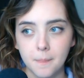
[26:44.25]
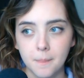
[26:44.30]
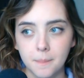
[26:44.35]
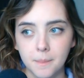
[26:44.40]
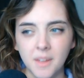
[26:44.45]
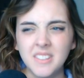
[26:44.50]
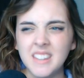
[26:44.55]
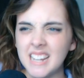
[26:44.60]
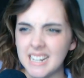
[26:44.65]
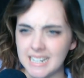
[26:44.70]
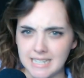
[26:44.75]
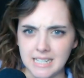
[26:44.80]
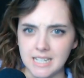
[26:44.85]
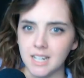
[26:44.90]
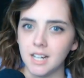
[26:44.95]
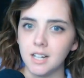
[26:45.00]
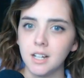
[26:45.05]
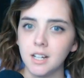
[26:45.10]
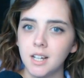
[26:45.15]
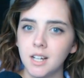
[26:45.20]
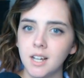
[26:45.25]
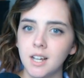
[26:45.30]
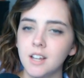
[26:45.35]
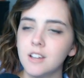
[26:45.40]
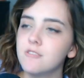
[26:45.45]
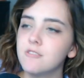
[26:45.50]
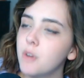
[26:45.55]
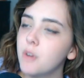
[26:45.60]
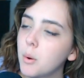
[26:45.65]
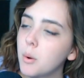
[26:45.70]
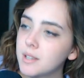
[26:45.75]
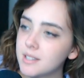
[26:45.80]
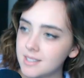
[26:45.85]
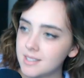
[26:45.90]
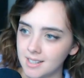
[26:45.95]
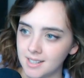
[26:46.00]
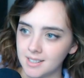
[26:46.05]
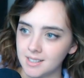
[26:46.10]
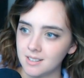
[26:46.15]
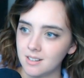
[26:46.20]
not the idea,
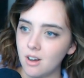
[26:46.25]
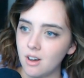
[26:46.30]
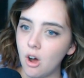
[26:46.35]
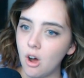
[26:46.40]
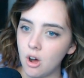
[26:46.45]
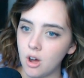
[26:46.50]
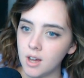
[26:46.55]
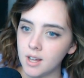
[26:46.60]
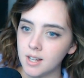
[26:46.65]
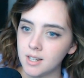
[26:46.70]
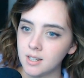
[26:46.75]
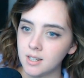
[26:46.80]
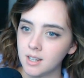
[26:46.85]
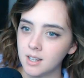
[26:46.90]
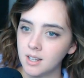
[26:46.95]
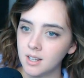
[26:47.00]
focusing on